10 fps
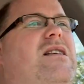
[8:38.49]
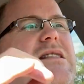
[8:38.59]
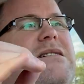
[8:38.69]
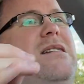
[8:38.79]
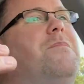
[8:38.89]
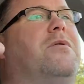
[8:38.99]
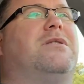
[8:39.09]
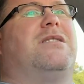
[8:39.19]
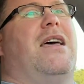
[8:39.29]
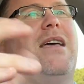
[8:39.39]
The
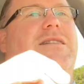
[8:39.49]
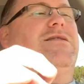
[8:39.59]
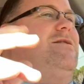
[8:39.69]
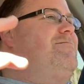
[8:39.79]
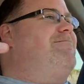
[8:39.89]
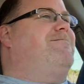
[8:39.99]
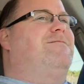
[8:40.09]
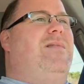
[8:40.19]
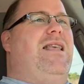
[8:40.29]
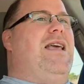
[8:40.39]
simplest things,
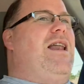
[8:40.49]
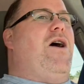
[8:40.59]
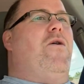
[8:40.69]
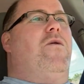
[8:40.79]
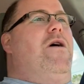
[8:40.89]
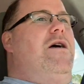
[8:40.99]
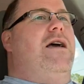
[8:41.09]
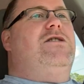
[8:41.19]
it